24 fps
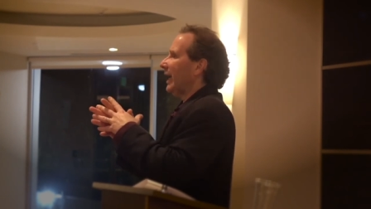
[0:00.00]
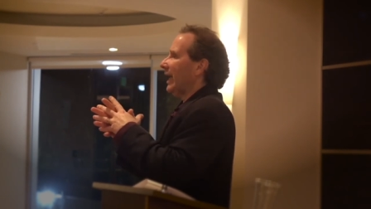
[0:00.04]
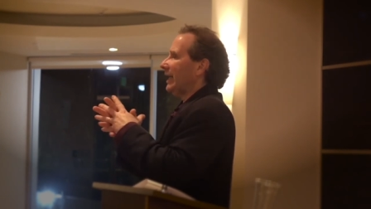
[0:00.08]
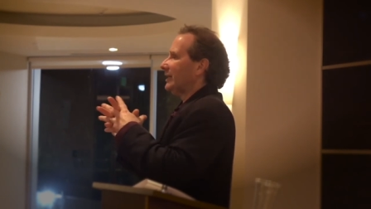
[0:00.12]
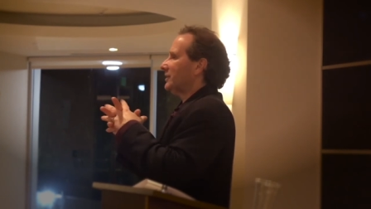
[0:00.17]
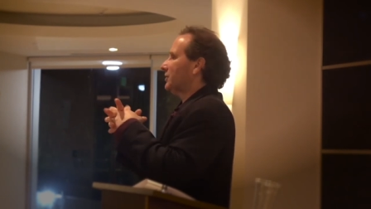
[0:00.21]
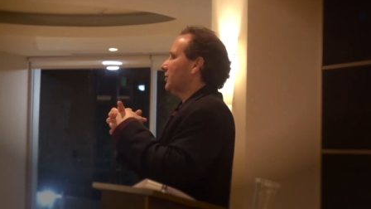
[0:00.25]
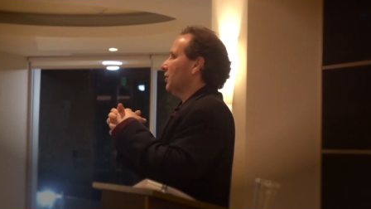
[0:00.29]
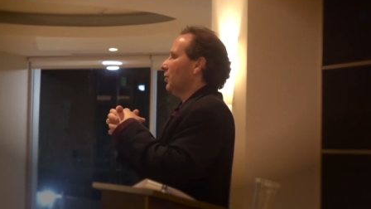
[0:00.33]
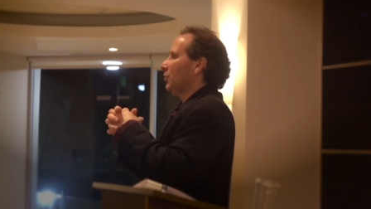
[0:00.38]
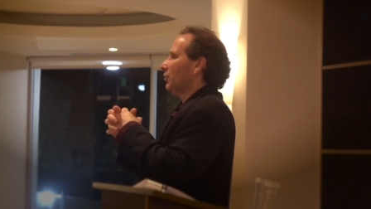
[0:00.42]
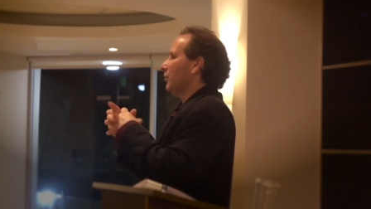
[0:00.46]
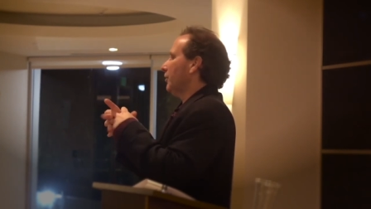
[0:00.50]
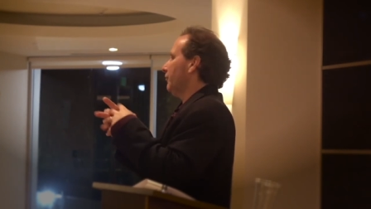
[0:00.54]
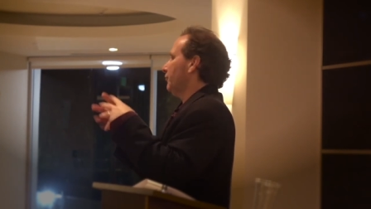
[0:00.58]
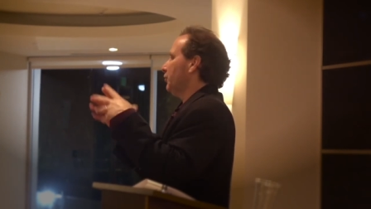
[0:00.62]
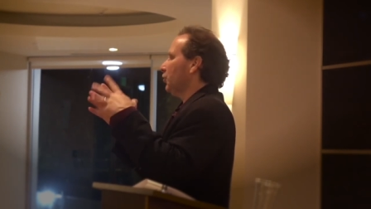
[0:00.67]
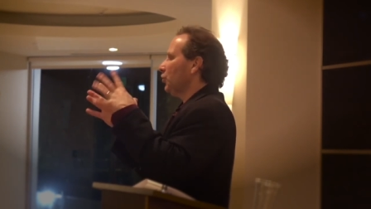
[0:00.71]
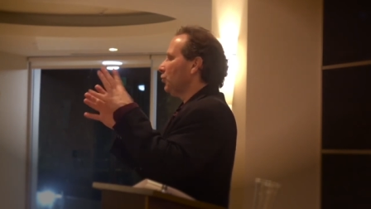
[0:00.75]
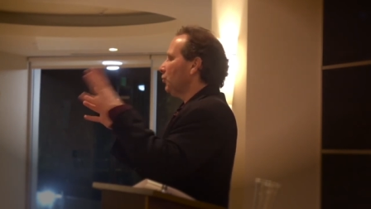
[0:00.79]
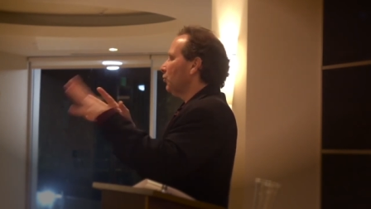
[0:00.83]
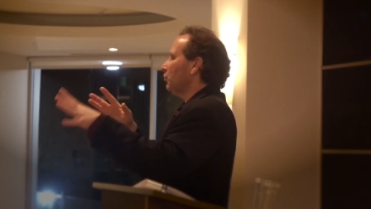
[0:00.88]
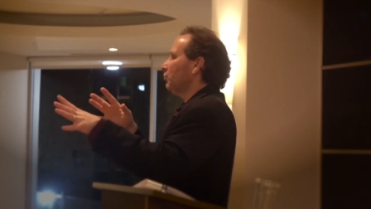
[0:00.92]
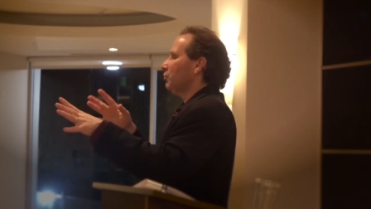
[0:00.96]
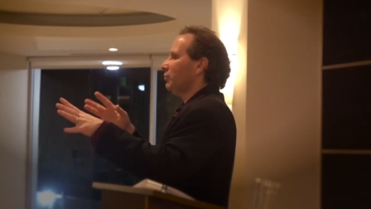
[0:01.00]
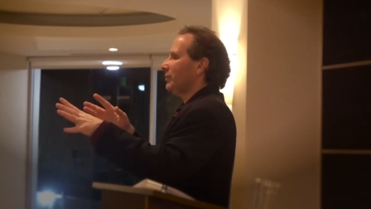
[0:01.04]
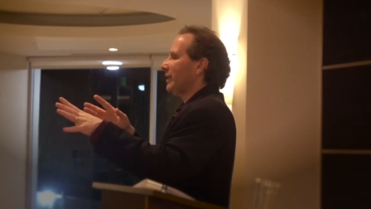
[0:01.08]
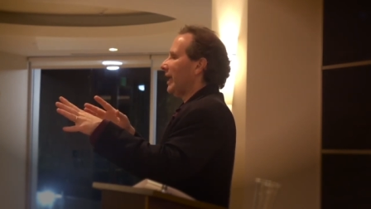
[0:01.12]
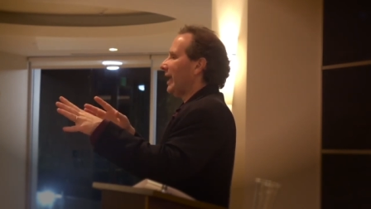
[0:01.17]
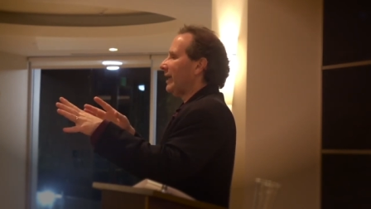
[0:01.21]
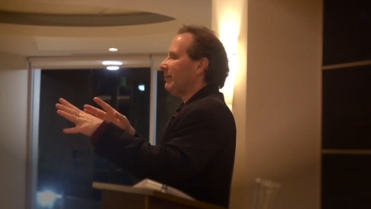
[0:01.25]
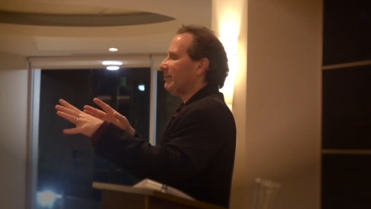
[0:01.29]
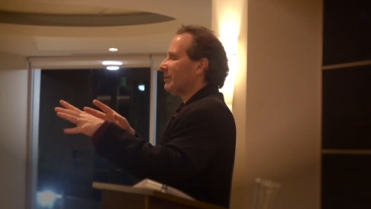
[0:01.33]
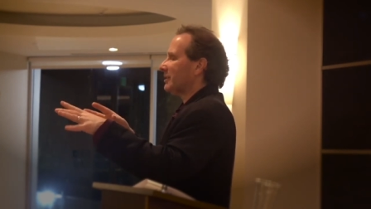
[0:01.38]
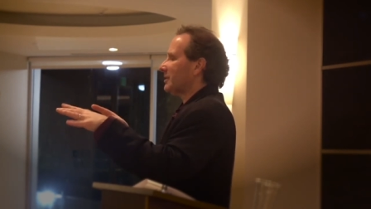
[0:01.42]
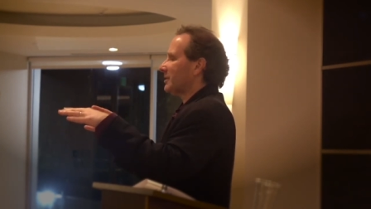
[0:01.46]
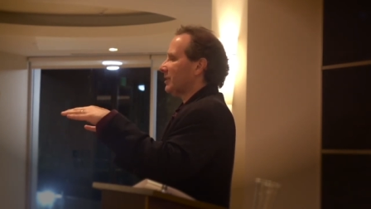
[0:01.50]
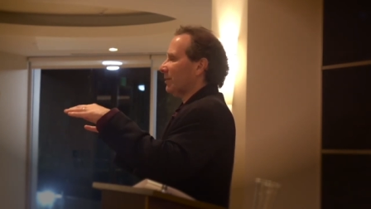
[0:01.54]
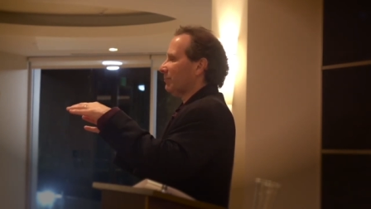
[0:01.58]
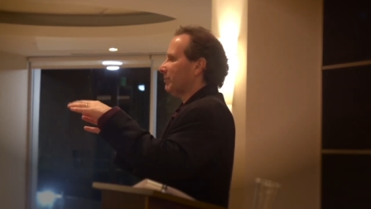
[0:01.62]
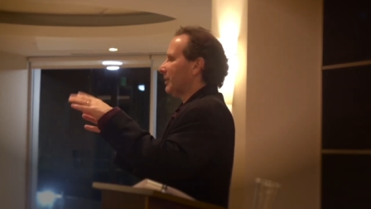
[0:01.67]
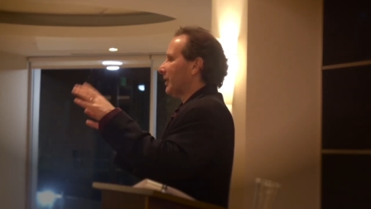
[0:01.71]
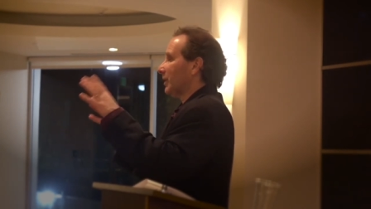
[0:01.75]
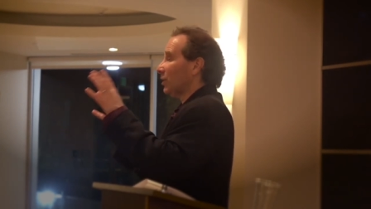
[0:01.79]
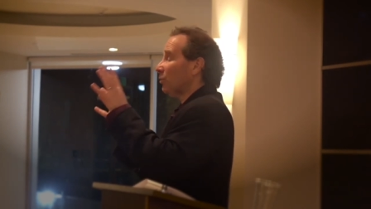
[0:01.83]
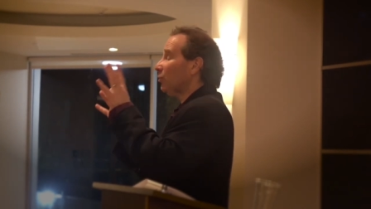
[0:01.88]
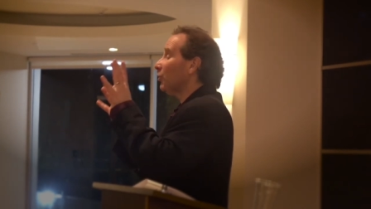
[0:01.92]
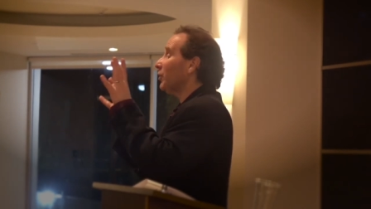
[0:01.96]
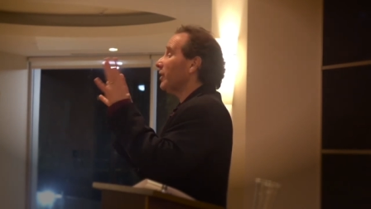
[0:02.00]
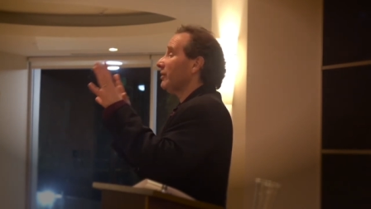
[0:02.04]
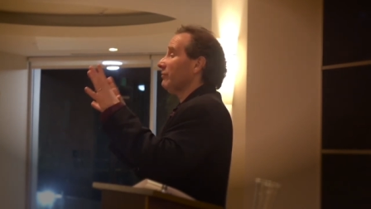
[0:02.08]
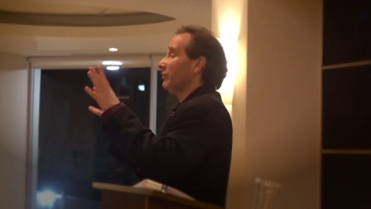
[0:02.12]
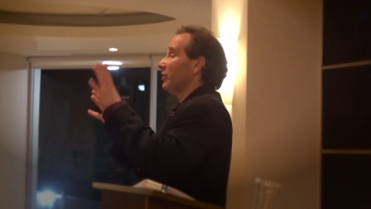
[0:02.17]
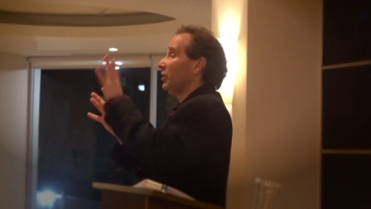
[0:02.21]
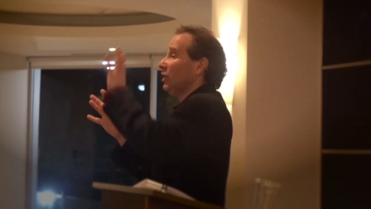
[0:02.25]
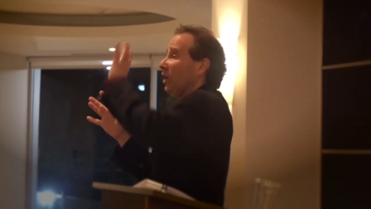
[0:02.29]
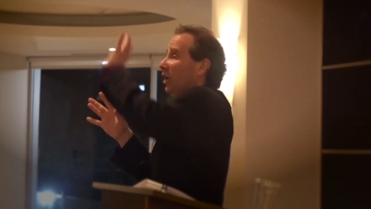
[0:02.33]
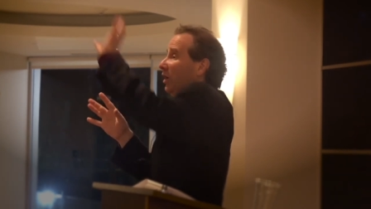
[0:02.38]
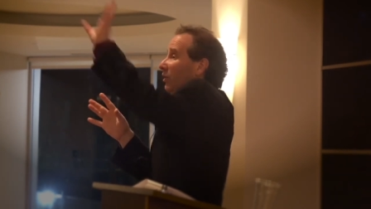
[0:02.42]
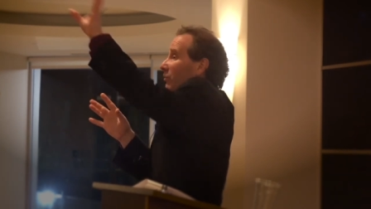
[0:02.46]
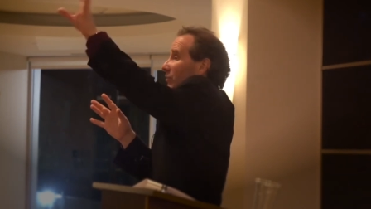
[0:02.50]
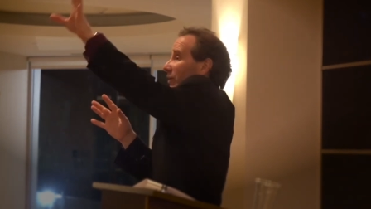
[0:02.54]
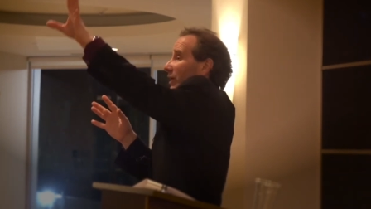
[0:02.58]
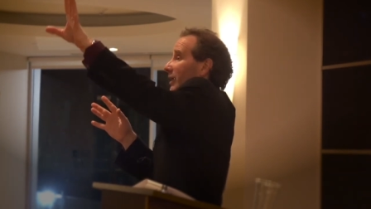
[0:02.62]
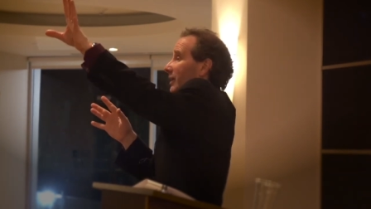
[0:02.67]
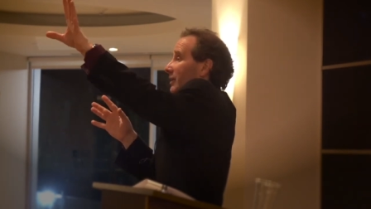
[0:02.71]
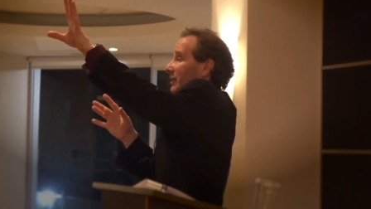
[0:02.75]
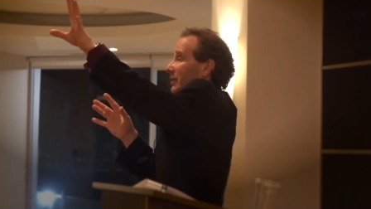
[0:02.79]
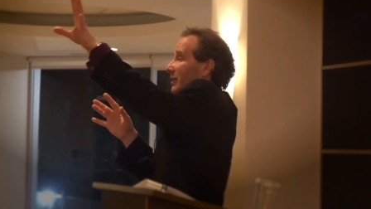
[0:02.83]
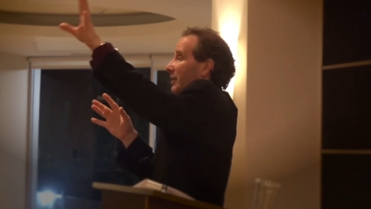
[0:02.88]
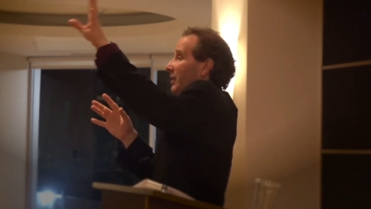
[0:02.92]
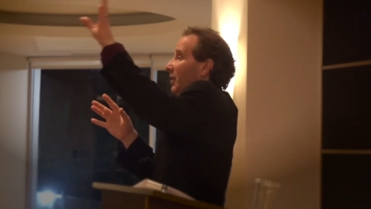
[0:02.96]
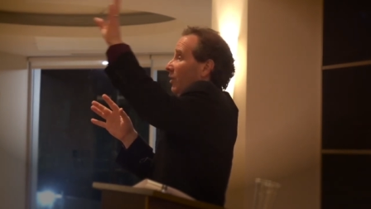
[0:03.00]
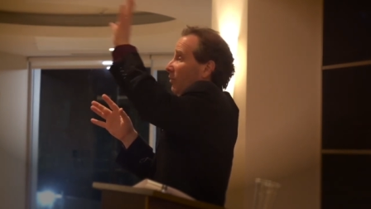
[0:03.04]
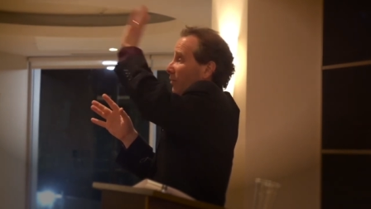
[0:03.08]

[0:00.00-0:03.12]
And so if you name it something, you won't even know that it,